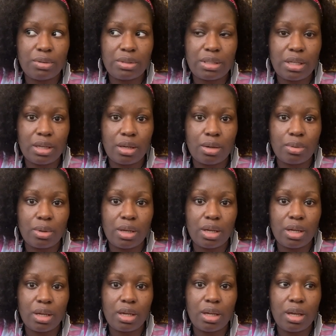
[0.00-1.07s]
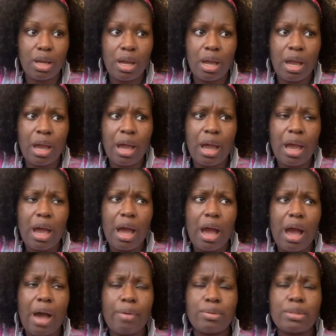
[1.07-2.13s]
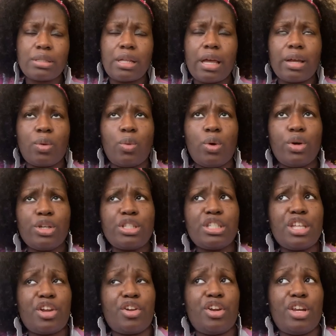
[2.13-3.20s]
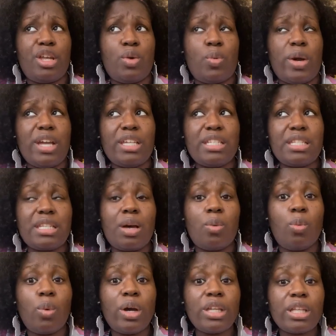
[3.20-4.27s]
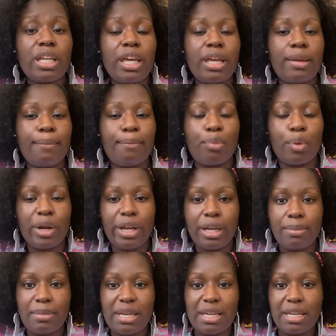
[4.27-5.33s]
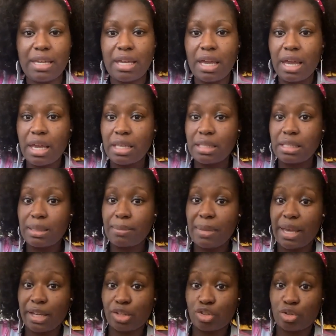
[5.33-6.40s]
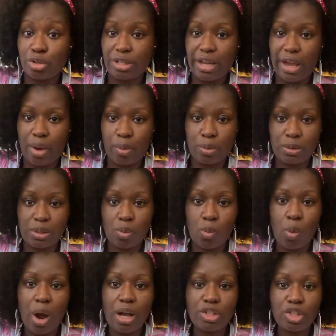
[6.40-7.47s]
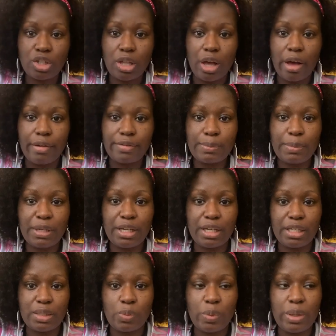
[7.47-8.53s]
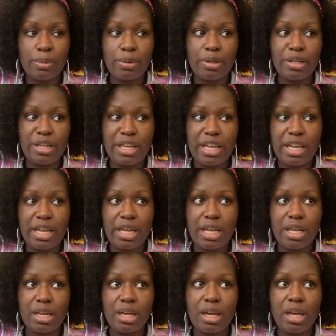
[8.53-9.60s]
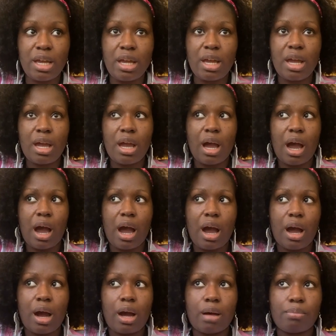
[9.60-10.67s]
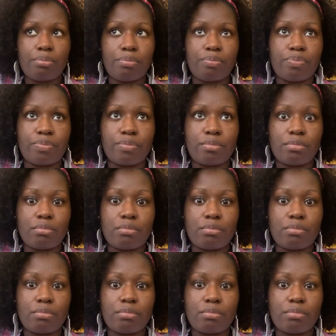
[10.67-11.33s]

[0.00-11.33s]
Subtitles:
I was like, okay. I was like, well, is there any way someone can bring me some extra towels and washcloths, because we need um